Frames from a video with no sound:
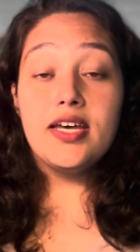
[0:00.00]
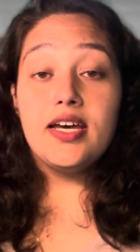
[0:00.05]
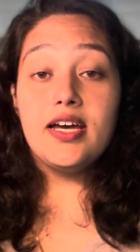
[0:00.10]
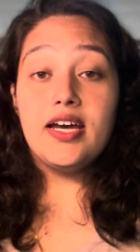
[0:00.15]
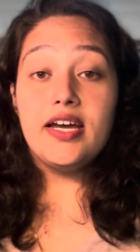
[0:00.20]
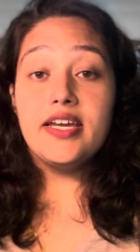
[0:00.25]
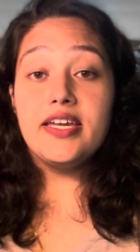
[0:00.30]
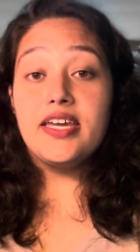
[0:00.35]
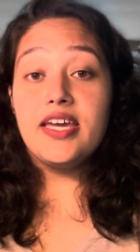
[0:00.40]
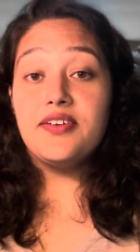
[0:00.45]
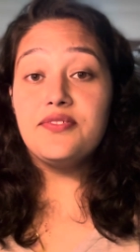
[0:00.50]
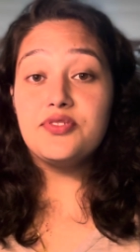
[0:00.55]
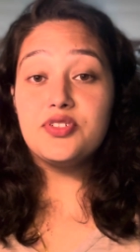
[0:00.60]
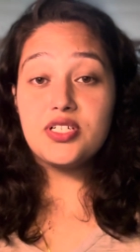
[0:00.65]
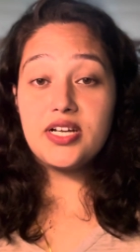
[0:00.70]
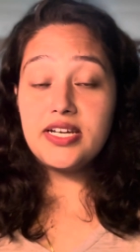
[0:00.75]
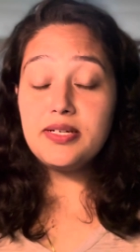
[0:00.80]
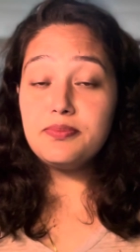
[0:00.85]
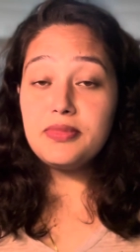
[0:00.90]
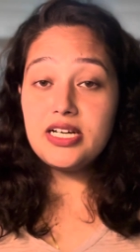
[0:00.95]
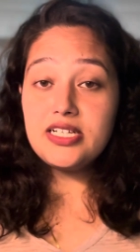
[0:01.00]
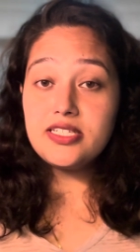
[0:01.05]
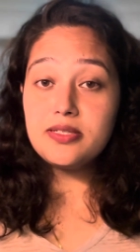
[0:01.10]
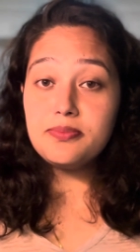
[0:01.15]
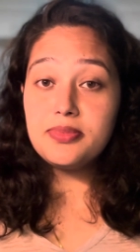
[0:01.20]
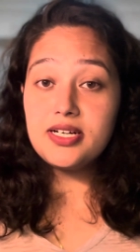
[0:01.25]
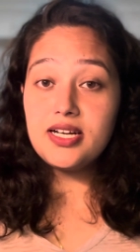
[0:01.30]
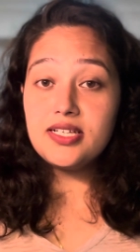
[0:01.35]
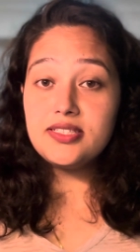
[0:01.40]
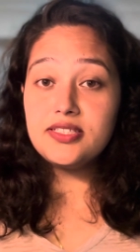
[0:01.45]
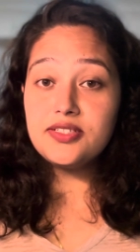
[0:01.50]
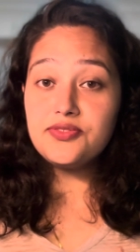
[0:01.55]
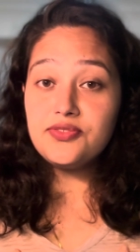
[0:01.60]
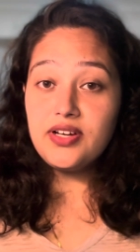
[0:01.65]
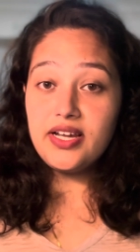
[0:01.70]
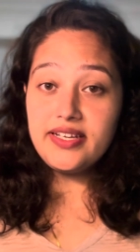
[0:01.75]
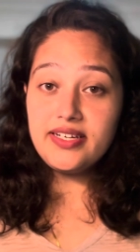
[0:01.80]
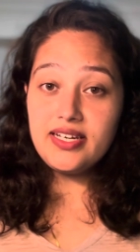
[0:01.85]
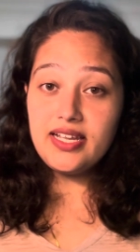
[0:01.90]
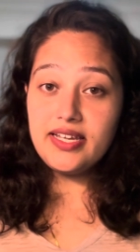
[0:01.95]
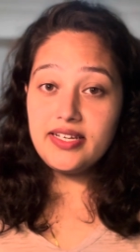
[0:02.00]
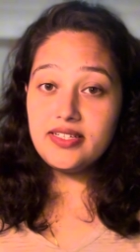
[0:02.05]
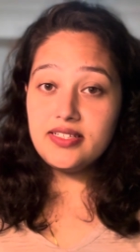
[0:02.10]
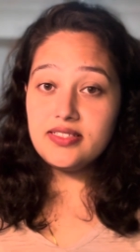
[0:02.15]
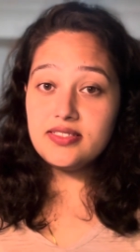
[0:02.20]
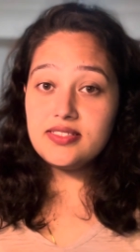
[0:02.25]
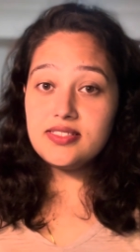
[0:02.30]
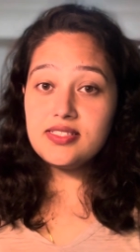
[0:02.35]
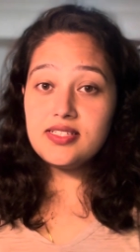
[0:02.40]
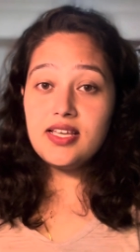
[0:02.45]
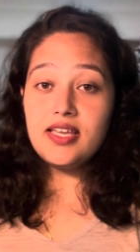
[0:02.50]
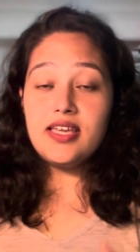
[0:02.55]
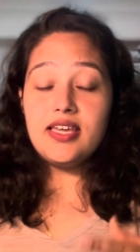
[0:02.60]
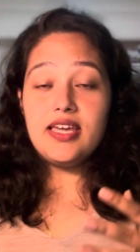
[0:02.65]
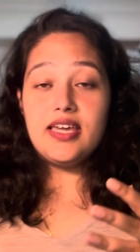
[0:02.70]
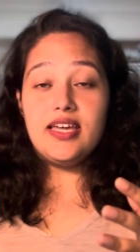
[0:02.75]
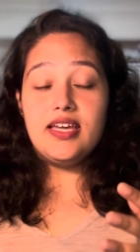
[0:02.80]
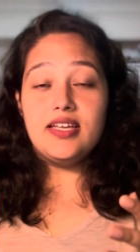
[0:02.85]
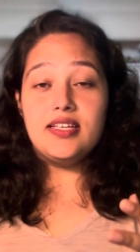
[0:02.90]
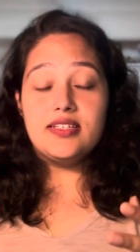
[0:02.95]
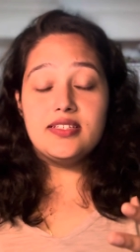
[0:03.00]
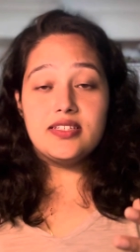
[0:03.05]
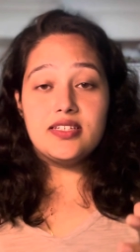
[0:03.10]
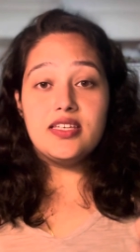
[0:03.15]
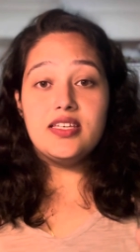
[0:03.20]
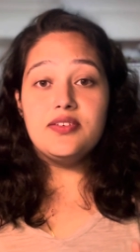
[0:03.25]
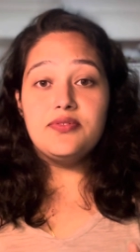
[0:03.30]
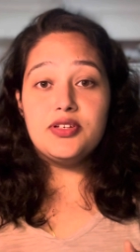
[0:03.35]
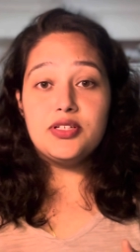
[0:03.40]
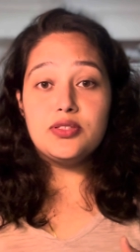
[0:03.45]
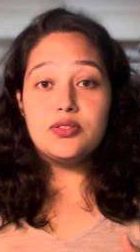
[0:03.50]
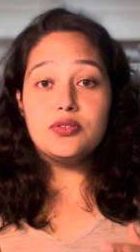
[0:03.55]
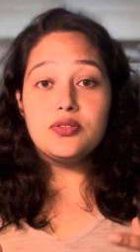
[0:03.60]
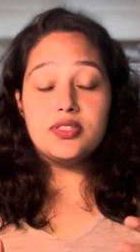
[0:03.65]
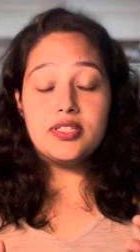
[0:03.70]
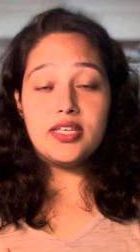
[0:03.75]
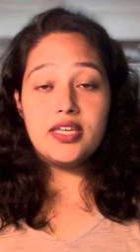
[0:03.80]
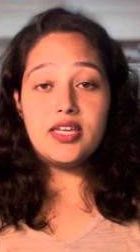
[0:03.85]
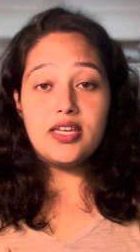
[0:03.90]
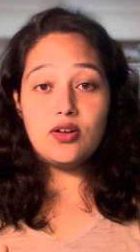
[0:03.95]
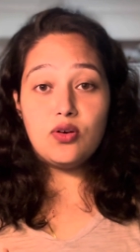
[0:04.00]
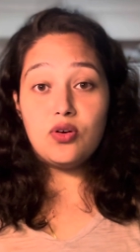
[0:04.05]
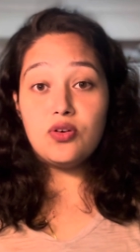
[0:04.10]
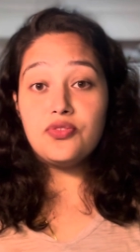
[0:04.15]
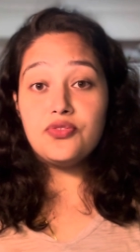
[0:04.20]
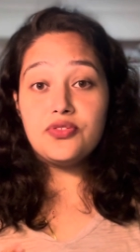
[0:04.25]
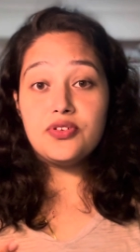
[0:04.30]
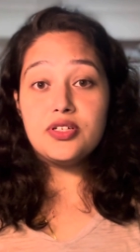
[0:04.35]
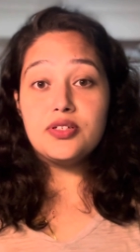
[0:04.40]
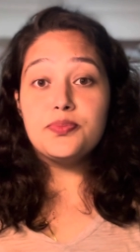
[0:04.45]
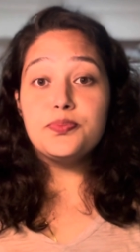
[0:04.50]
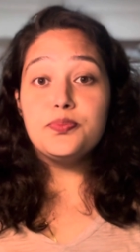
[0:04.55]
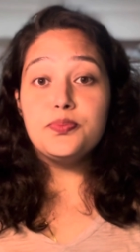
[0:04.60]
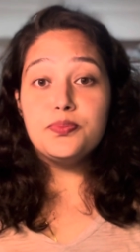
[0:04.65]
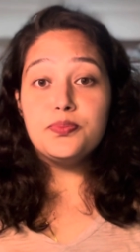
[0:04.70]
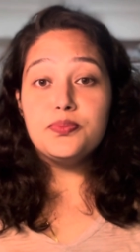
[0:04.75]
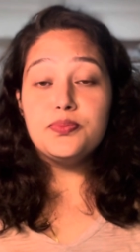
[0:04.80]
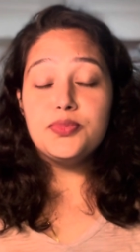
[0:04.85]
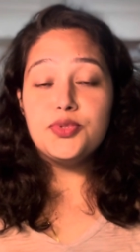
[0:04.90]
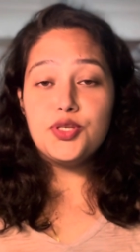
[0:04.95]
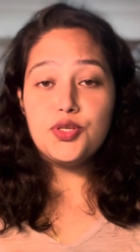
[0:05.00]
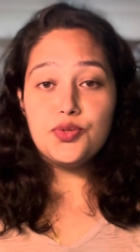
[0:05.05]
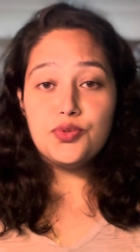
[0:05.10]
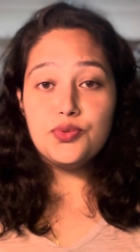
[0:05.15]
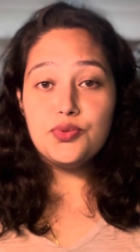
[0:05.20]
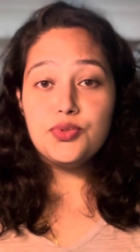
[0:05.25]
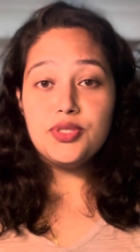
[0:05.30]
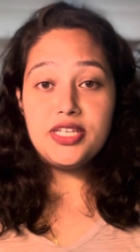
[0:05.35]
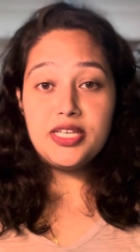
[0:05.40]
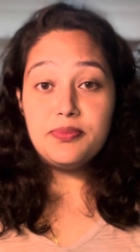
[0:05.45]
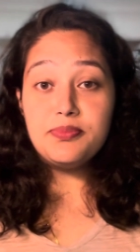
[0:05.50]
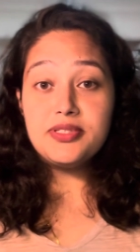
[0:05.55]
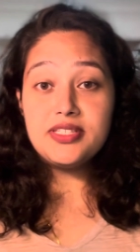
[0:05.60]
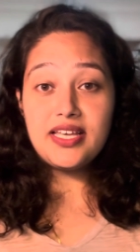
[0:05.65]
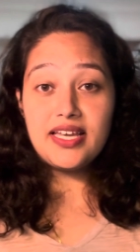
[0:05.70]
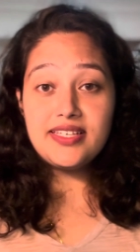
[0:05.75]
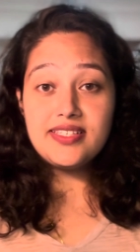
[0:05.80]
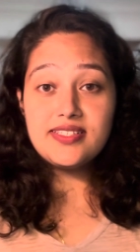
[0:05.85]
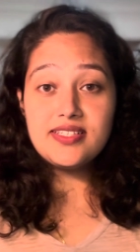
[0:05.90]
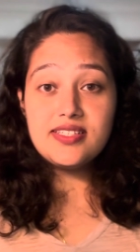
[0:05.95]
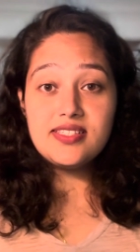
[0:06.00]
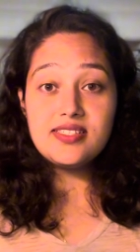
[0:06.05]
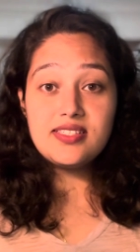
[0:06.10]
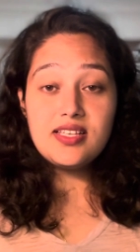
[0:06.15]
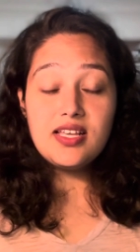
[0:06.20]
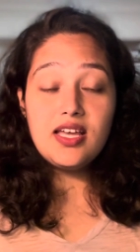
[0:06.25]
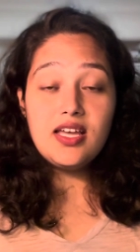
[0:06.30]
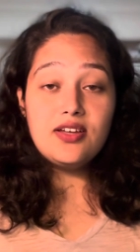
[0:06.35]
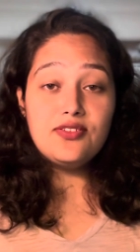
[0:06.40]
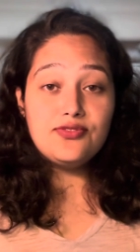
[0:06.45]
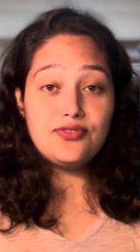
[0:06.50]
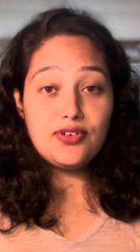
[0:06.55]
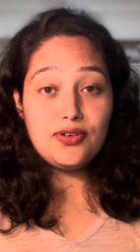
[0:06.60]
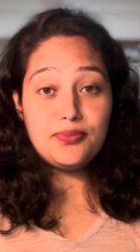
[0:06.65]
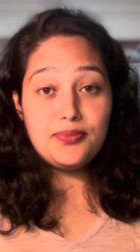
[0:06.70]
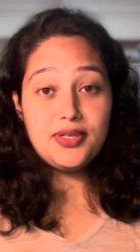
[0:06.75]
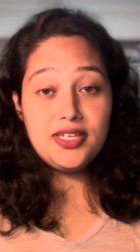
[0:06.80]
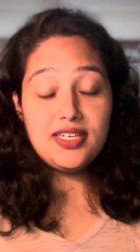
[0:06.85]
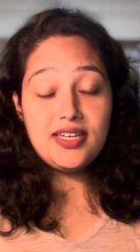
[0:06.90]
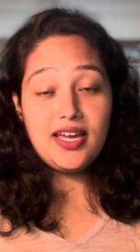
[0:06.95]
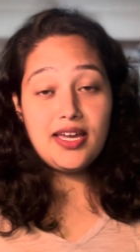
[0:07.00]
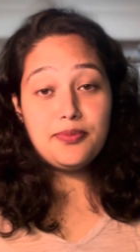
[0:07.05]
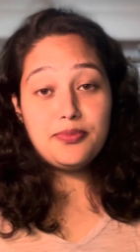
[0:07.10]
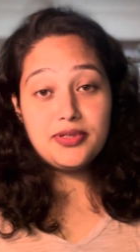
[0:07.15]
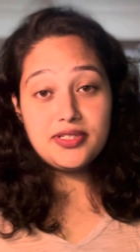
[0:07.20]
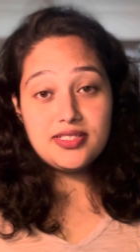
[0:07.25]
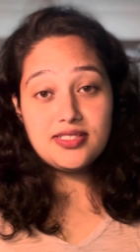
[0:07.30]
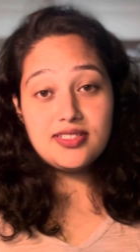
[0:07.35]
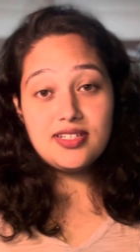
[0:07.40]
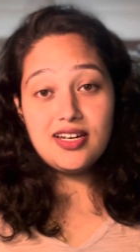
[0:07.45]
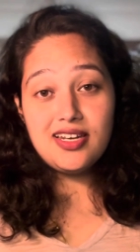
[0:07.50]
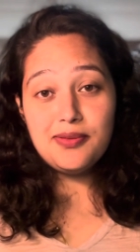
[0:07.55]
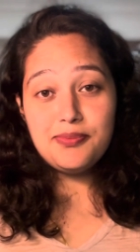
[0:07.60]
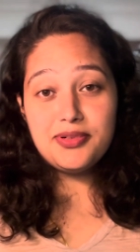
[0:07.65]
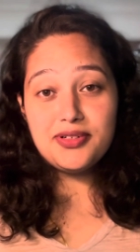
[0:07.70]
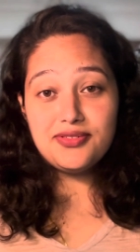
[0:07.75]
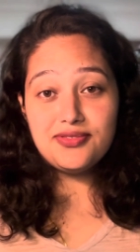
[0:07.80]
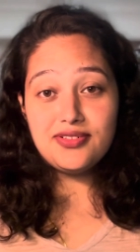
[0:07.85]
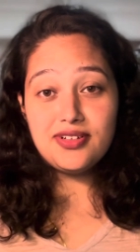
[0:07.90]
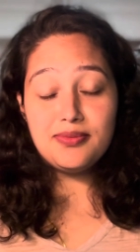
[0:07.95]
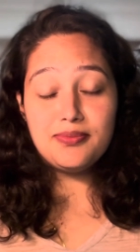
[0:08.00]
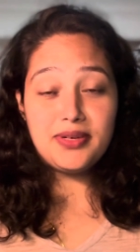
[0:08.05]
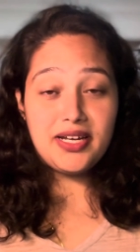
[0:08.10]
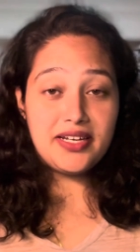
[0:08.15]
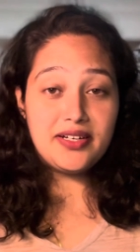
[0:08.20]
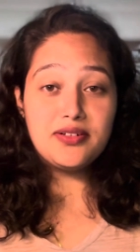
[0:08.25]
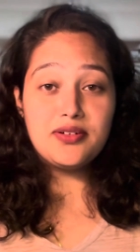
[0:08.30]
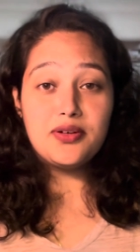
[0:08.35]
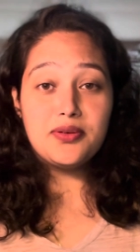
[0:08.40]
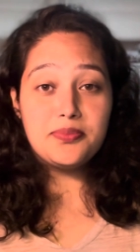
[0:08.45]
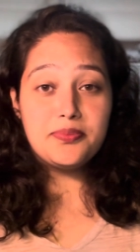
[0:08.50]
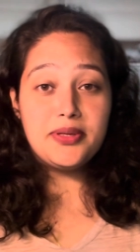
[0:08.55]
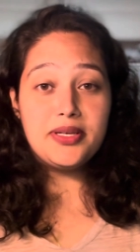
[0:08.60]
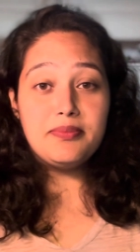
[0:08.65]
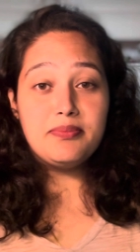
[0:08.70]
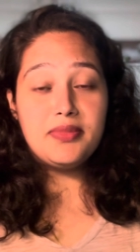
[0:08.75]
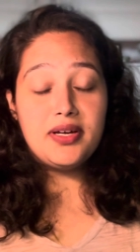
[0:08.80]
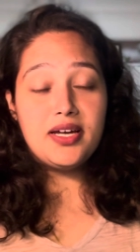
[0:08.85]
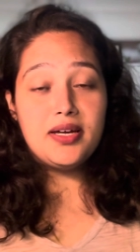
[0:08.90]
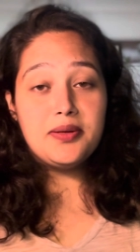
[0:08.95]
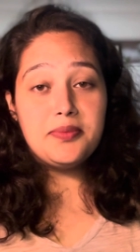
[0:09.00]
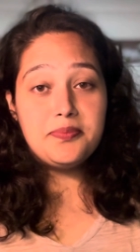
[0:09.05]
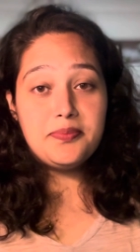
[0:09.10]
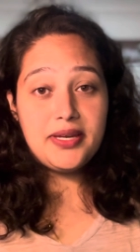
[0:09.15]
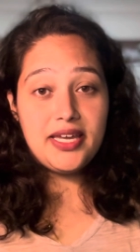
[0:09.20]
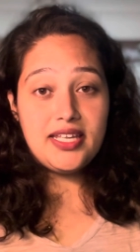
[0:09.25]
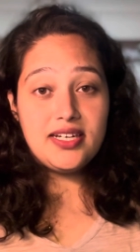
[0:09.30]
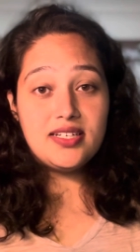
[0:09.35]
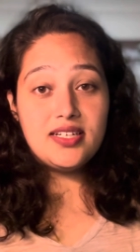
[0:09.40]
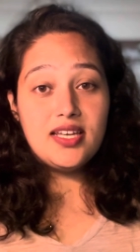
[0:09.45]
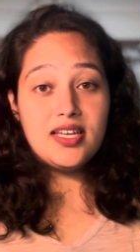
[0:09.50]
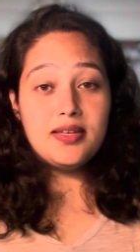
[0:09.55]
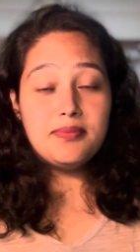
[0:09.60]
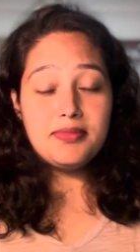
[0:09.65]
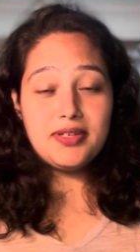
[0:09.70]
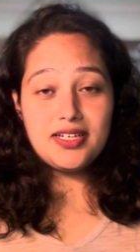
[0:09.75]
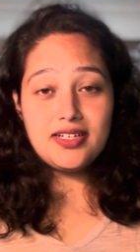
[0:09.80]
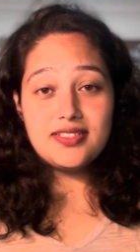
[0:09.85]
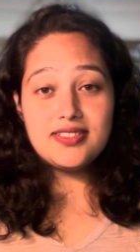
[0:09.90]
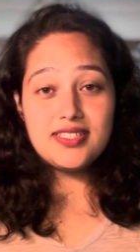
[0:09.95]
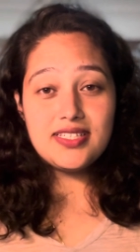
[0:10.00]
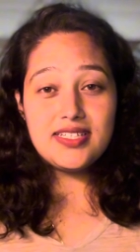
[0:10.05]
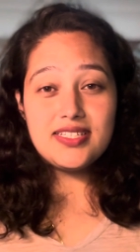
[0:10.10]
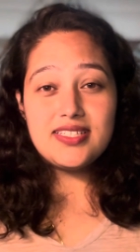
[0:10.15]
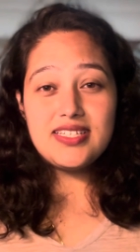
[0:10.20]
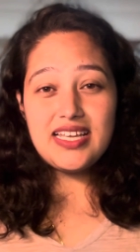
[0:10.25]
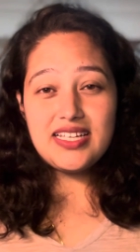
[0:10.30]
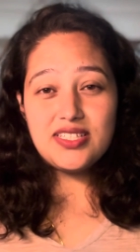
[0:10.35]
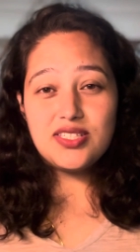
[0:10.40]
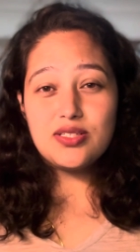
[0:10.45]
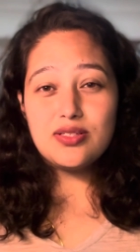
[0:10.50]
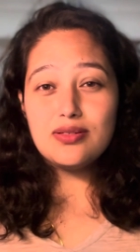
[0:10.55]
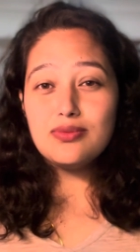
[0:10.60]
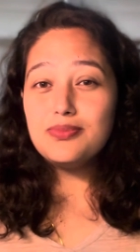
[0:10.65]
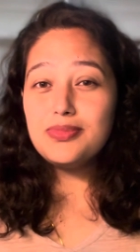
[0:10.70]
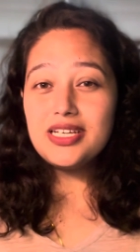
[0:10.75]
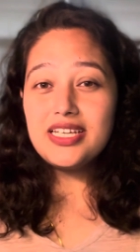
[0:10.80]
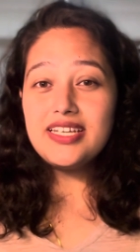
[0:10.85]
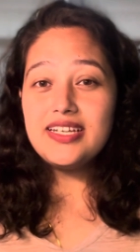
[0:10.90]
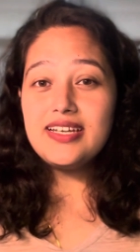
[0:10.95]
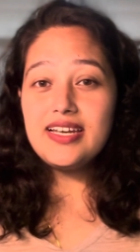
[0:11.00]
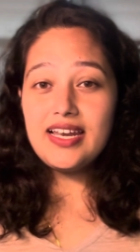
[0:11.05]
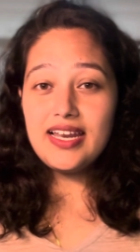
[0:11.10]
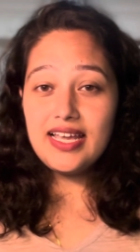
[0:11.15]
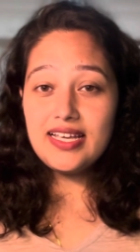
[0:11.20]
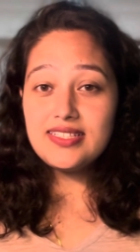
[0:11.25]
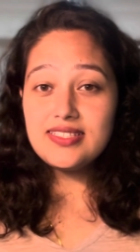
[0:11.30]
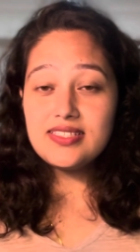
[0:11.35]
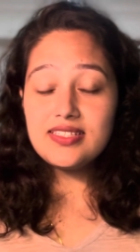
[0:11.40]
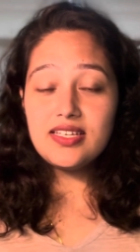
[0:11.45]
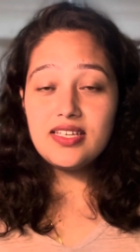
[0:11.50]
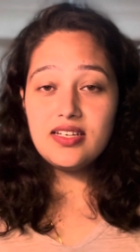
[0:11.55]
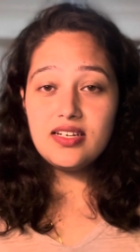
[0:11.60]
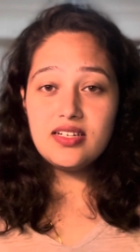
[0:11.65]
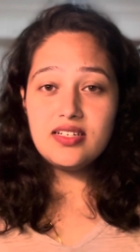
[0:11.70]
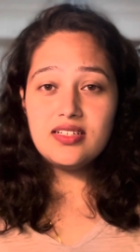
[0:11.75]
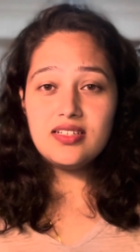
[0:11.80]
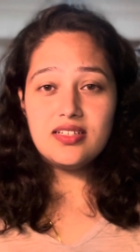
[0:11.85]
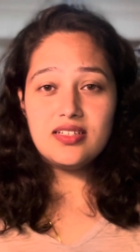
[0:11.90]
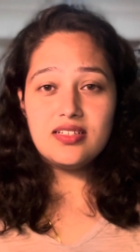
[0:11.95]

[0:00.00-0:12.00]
I have tried multiple other fine liners, and even though they offer new nib sizes, for me, I personally prefer Micron Pigma pen because it tends to bleed less in